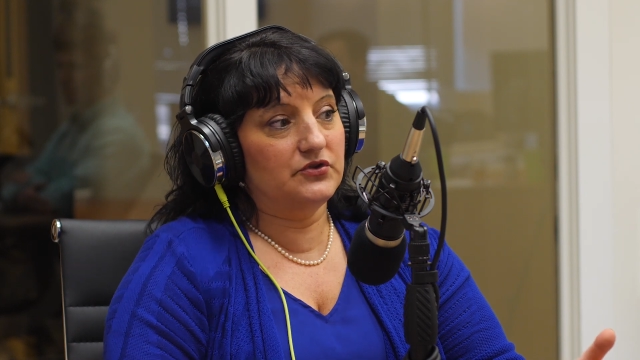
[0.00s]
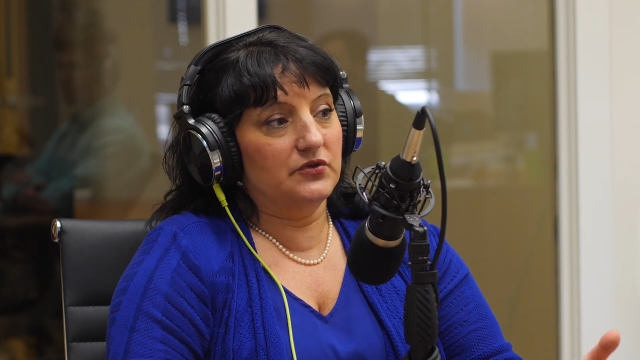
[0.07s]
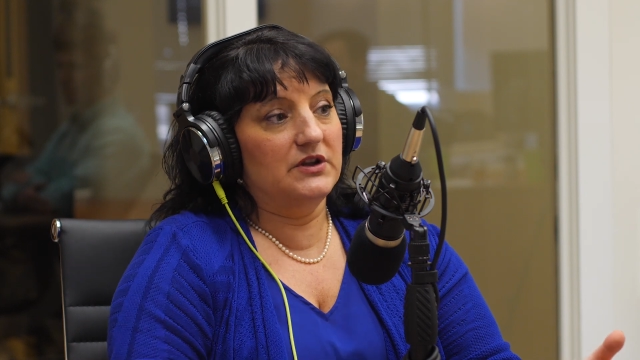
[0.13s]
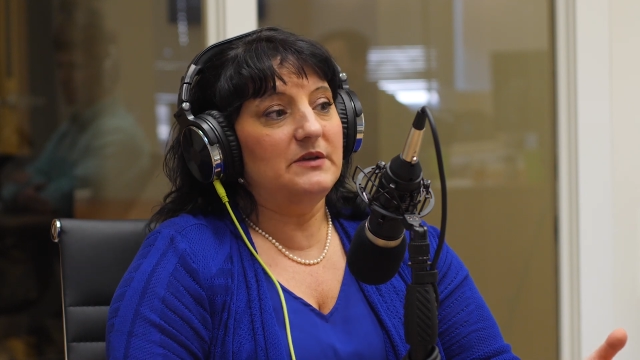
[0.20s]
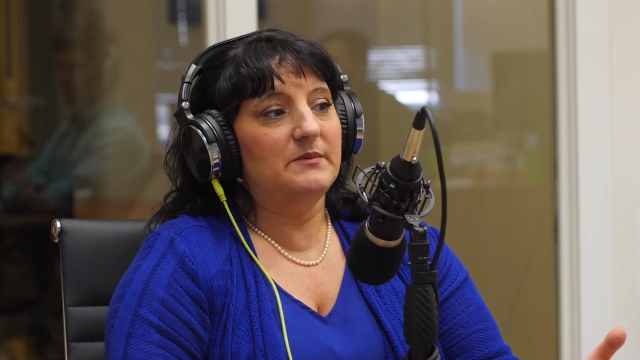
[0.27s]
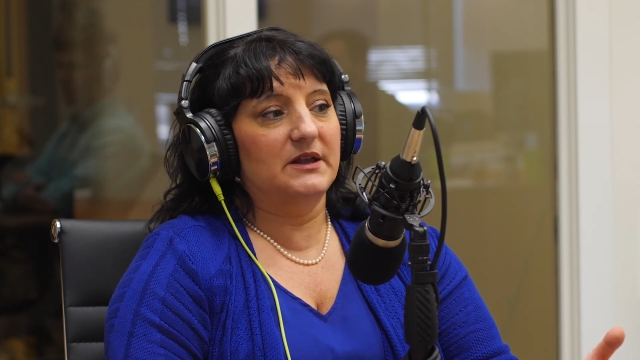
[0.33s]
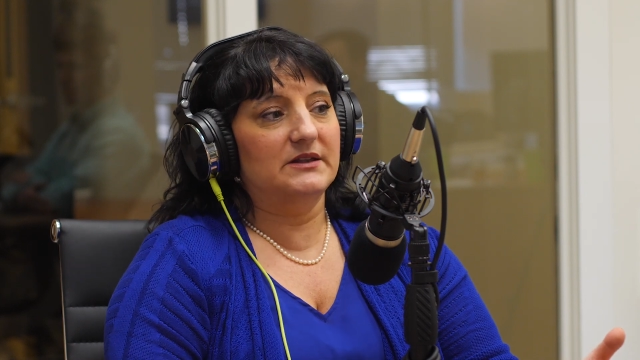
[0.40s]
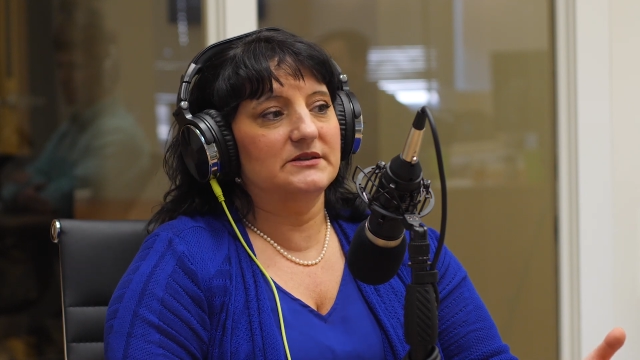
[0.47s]

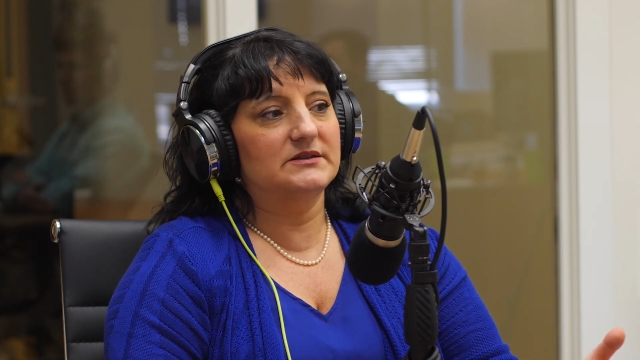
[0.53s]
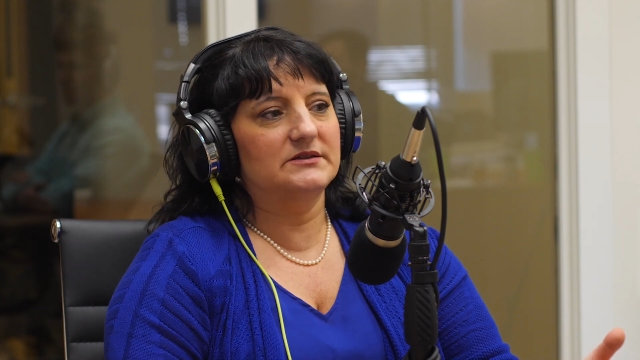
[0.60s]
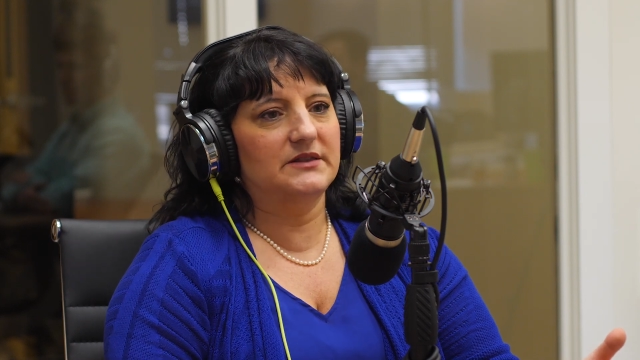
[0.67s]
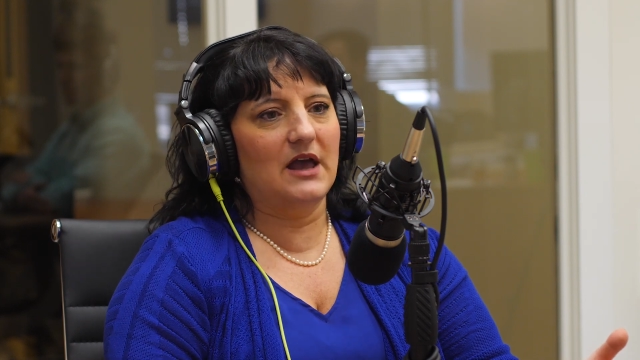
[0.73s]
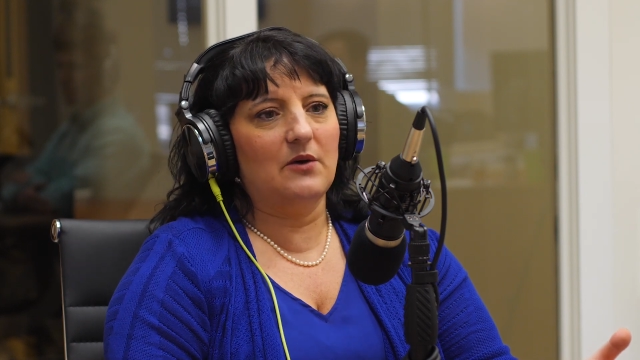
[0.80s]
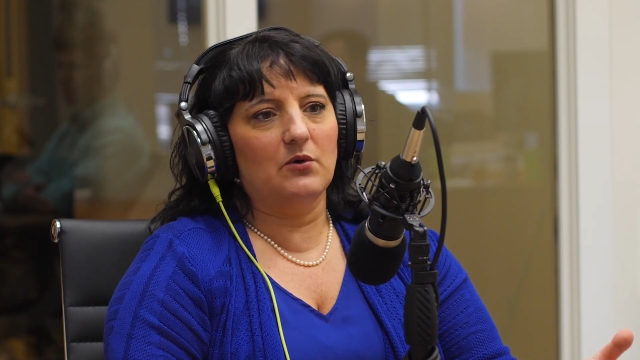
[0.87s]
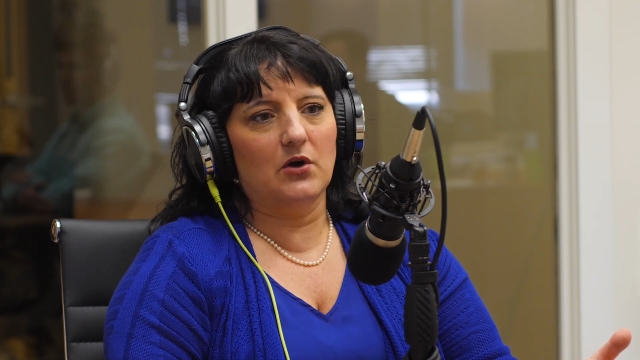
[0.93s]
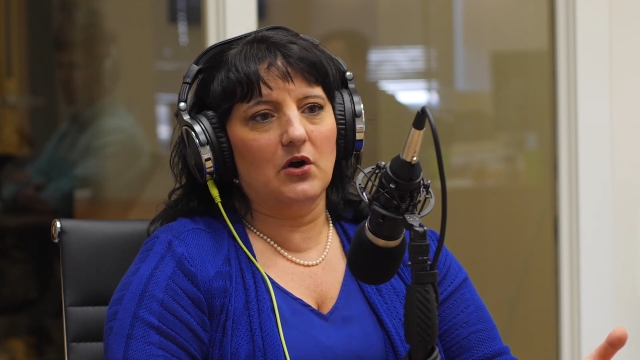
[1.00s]
treatments
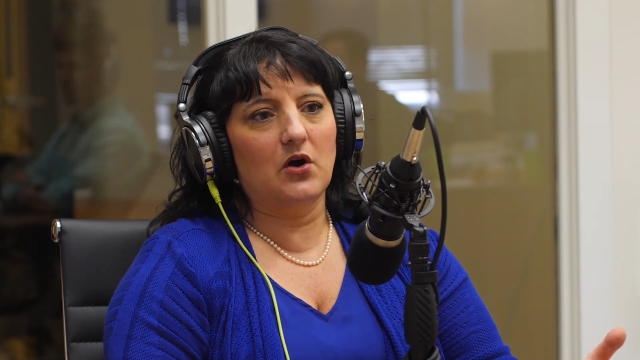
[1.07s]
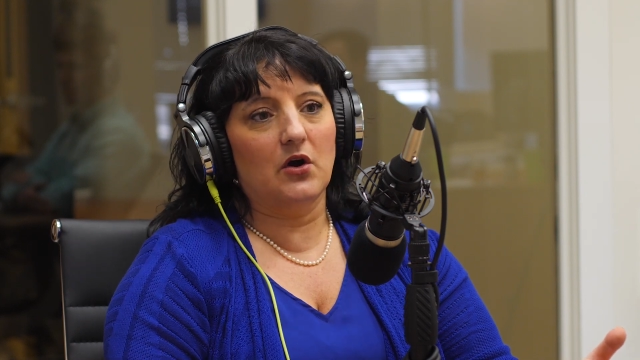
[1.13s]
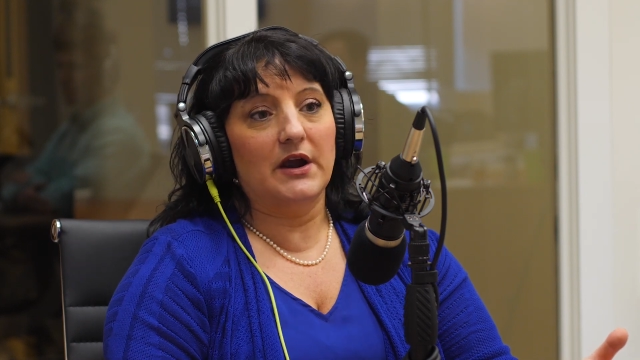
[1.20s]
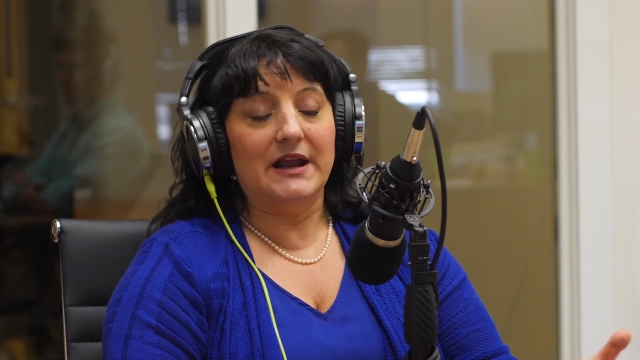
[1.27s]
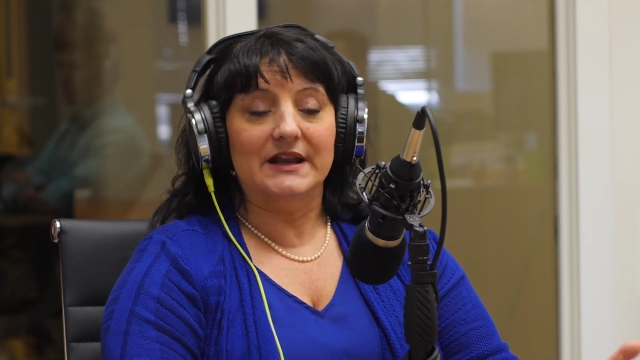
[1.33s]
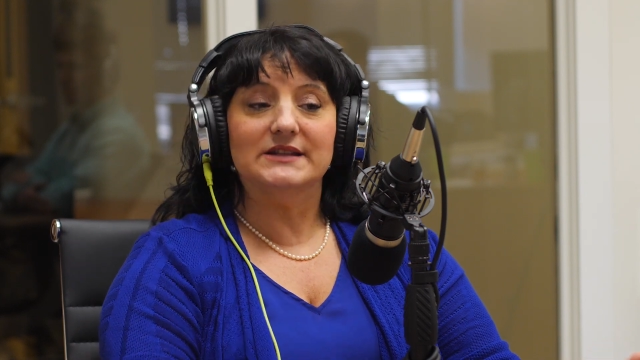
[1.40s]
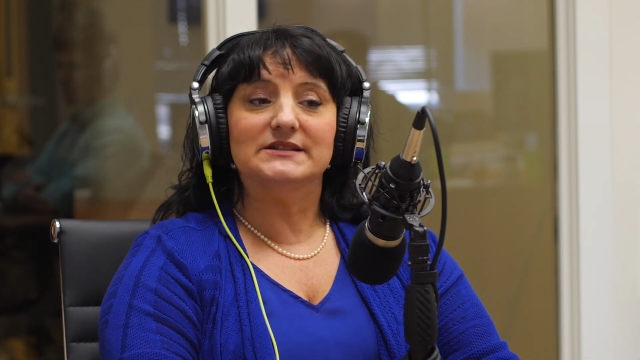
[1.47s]
that were occurring.